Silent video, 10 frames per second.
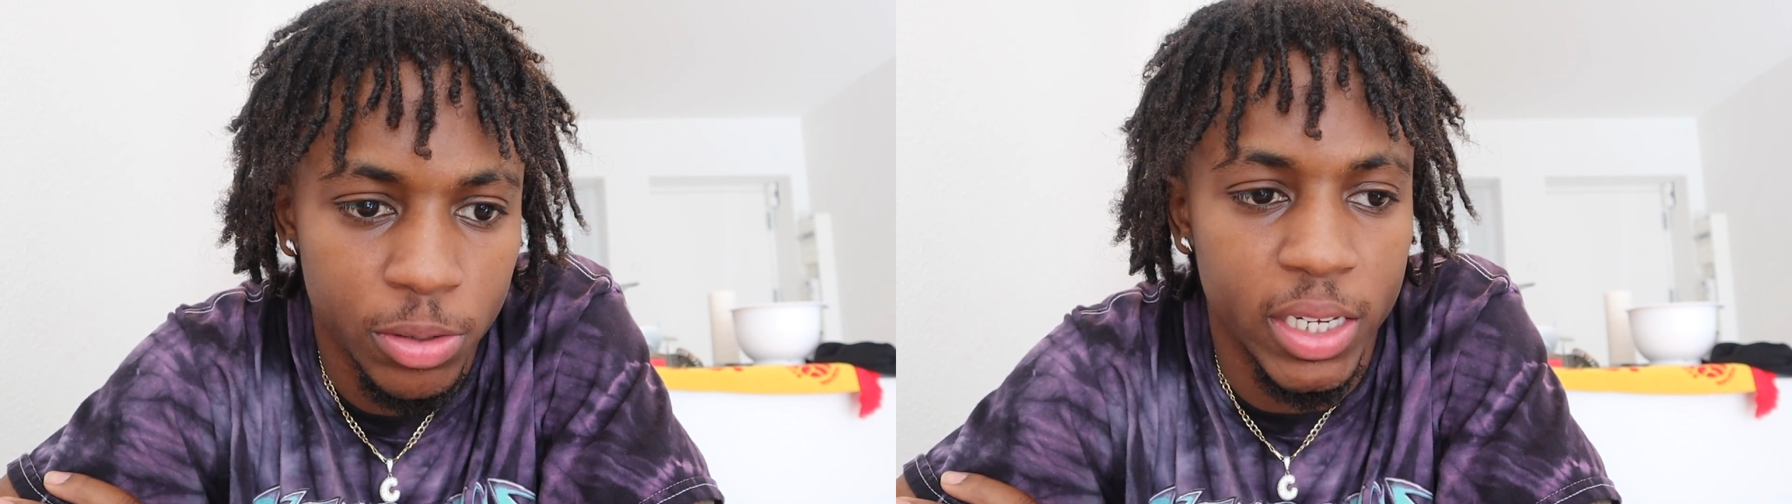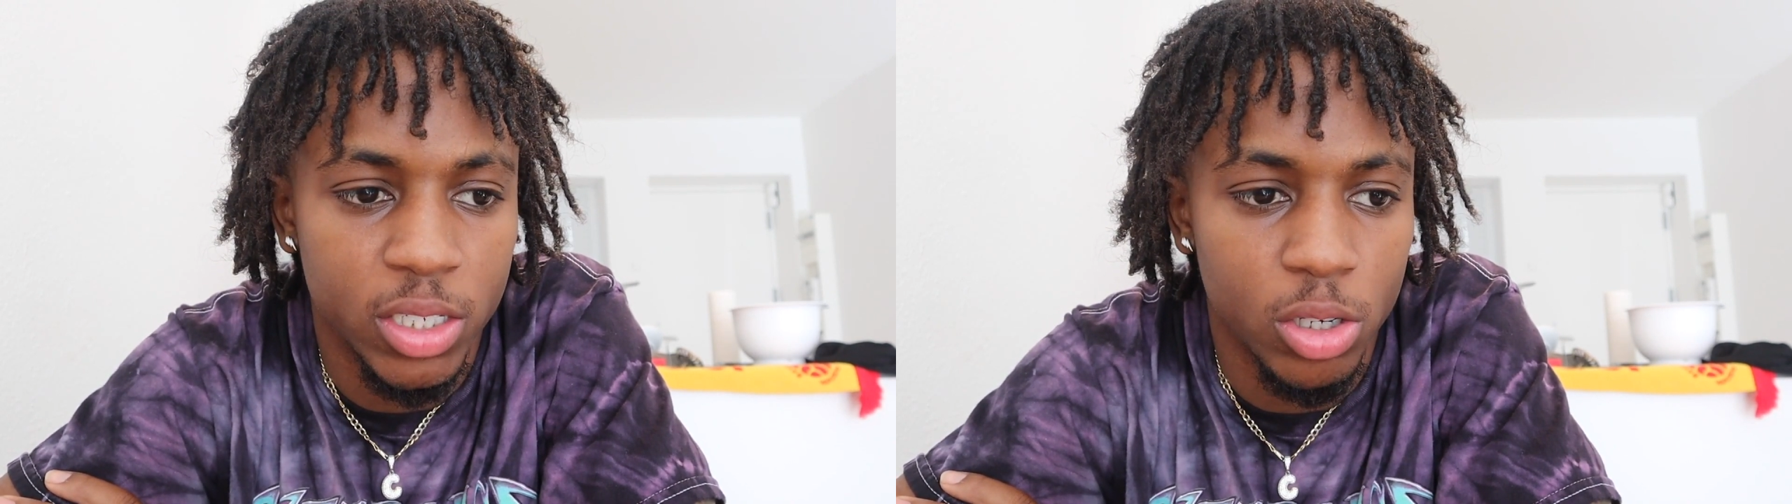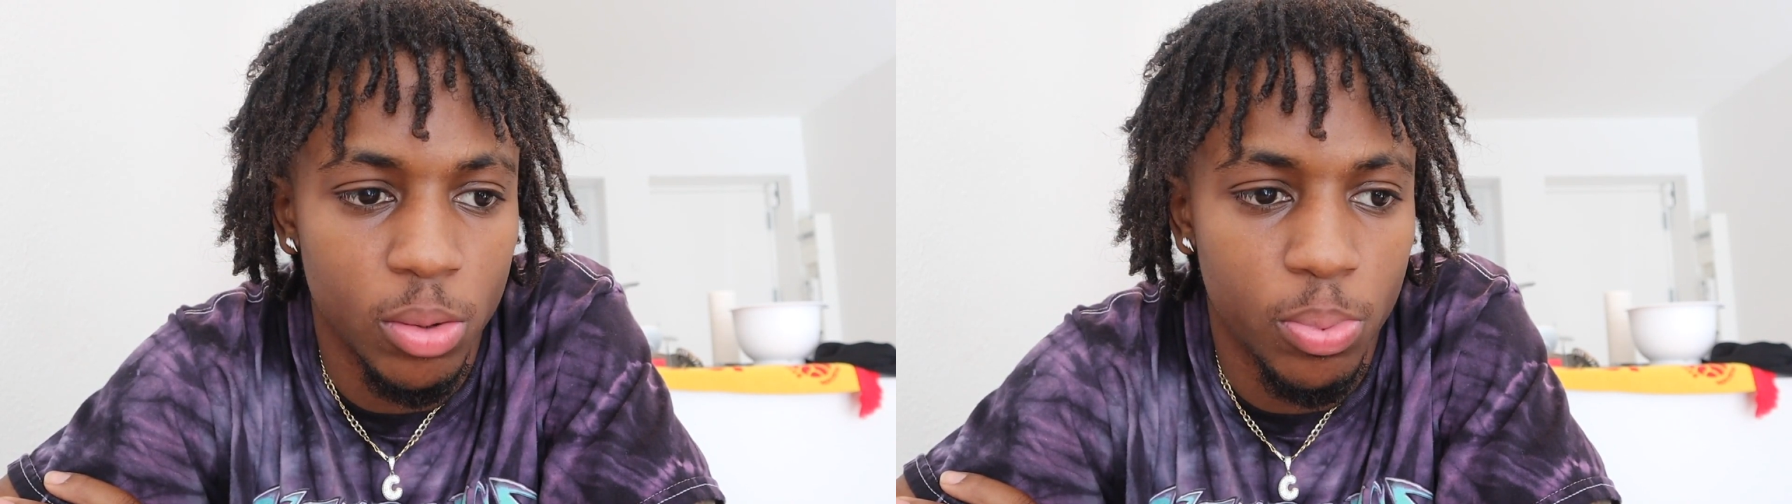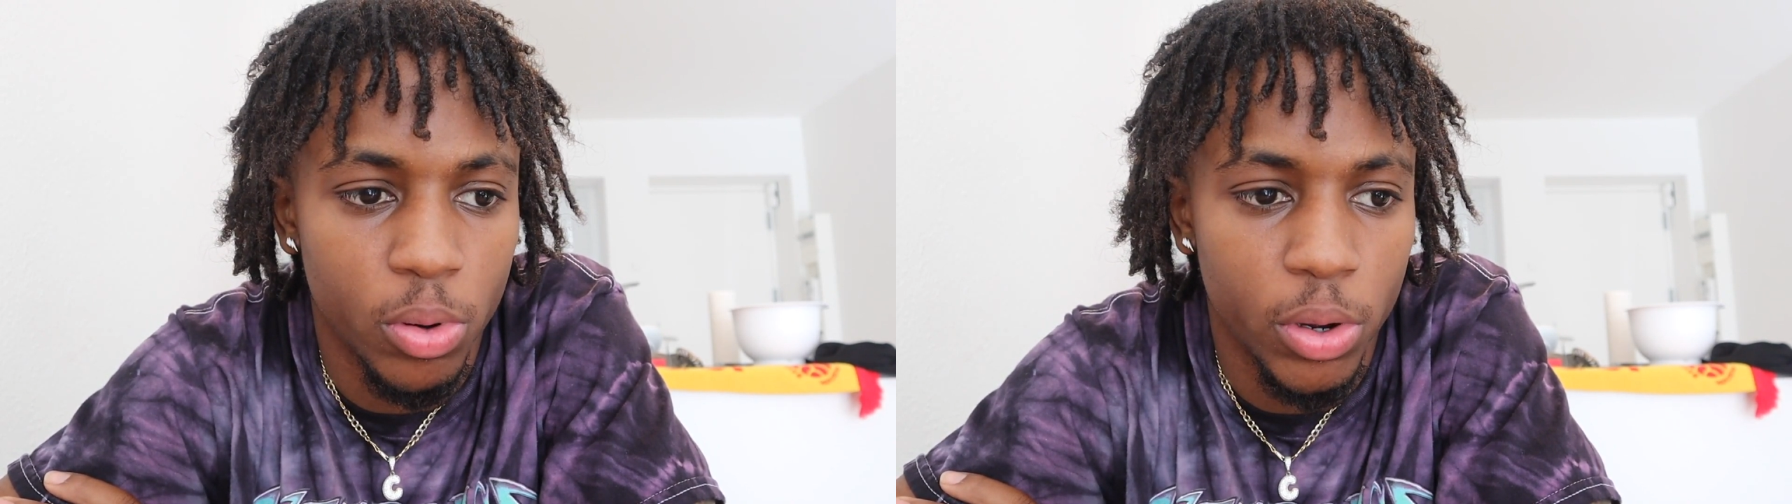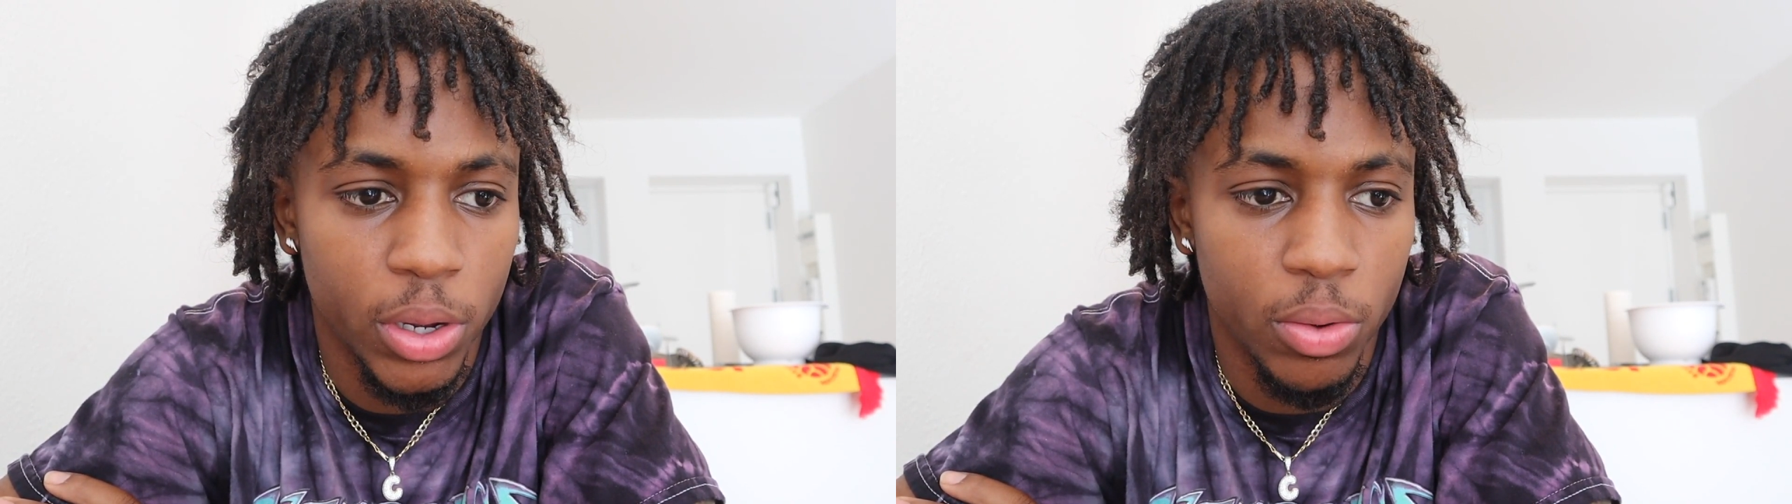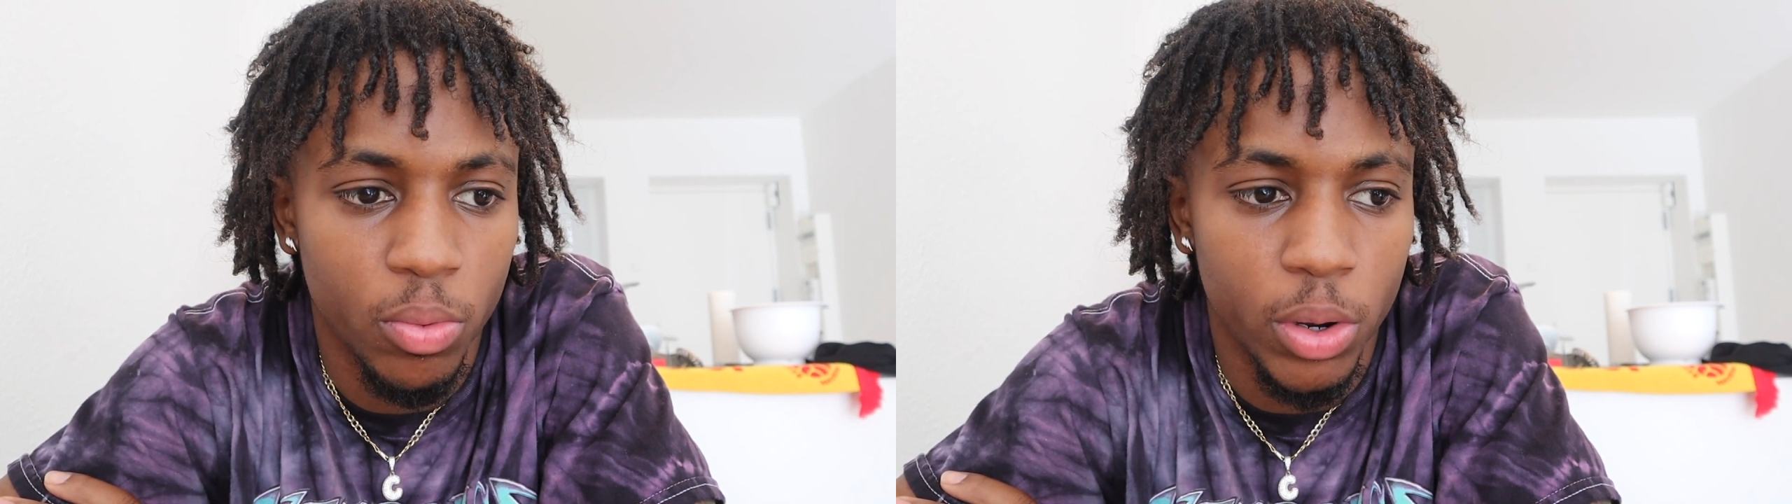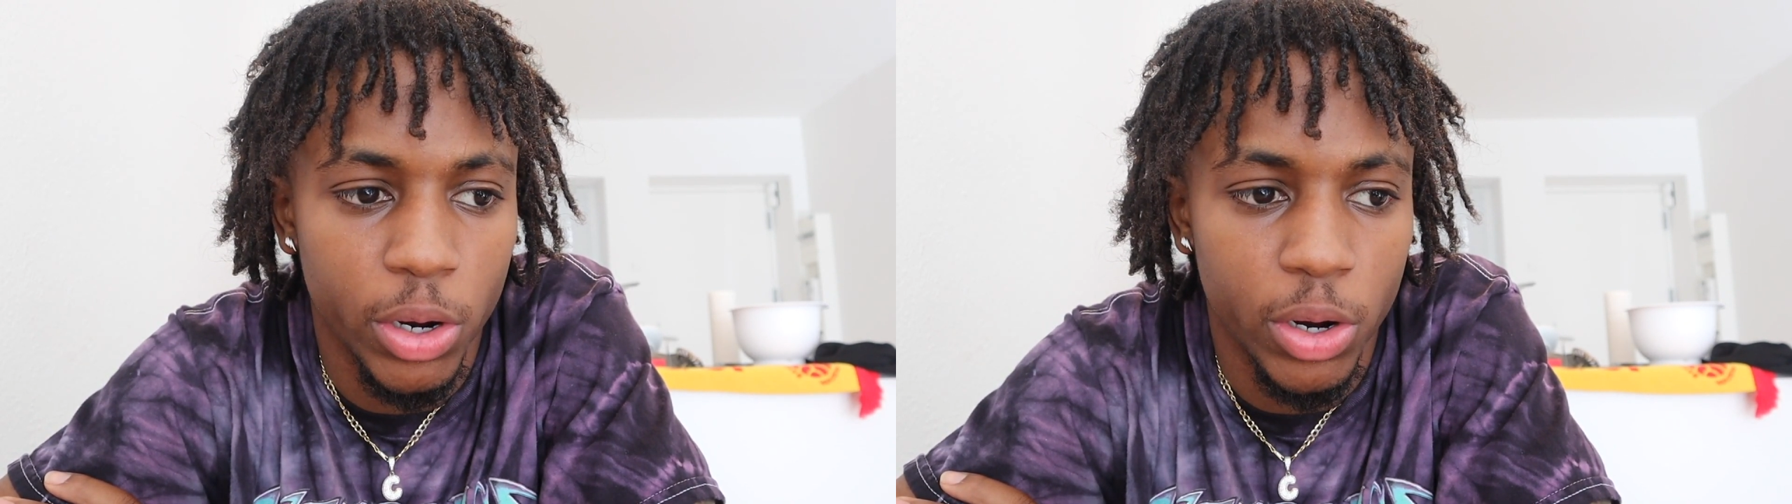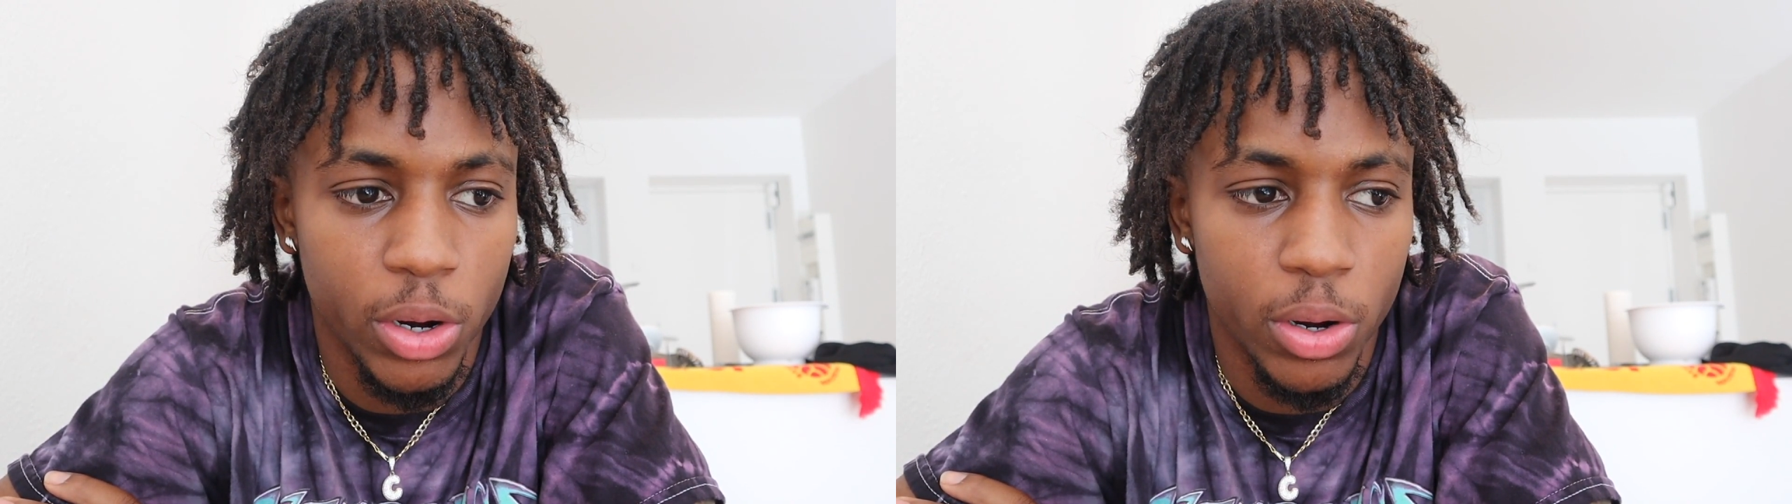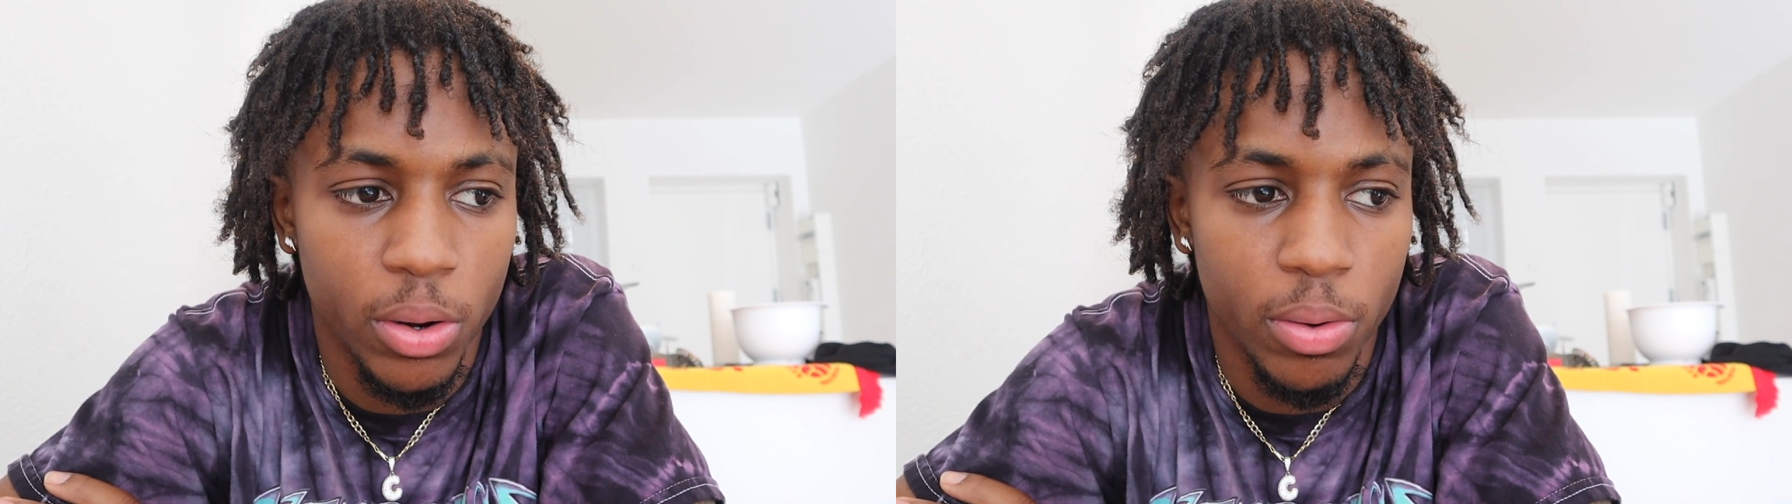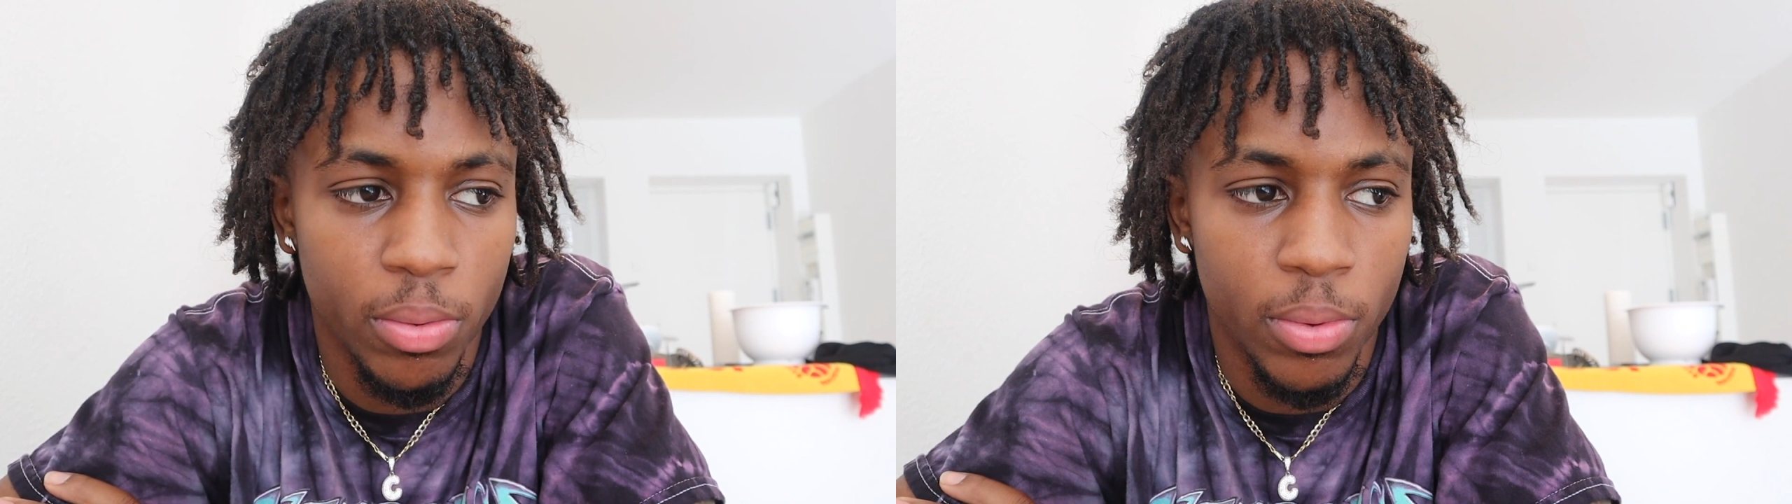Get to the point where